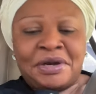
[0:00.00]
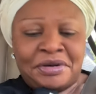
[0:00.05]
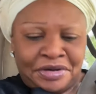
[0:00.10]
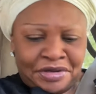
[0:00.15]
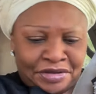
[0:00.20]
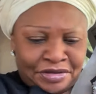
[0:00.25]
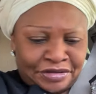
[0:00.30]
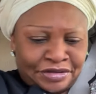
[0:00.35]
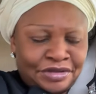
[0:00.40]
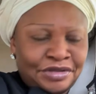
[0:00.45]

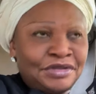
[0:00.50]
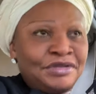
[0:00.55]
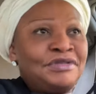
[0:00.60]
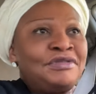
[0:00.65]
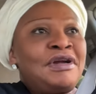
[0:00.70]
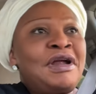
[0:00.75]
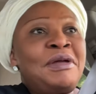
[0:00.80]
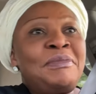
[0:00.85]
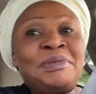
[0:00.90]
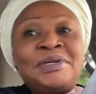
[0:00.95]
return
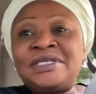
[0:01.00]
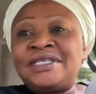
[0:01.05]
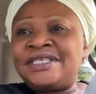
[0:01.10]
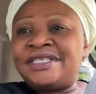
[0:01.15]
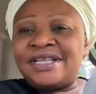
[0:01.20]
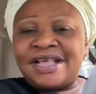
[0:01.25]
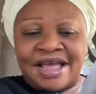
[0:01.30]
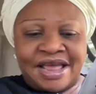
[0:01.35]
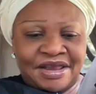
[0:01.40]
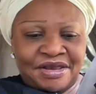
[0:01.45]

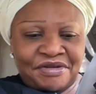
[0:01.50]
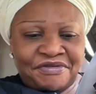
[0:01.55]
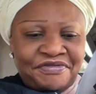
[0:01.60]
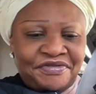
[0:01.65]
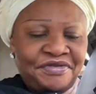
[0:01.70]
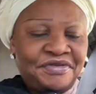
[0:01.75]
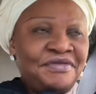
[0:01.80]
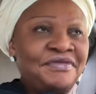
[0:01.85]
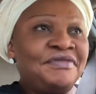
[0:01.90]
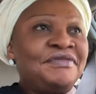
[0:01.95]
subscribers, I love
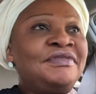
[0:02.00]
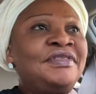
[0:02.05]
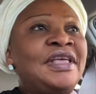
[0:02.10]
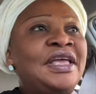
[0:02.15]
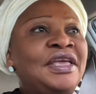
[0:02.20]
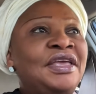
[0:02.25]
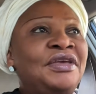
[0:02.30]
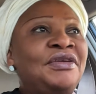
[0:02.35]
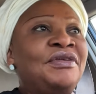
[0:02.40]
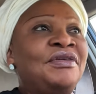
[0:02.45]
you.
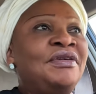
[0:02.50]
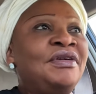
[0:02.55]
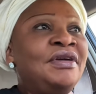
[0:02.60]
Thank you.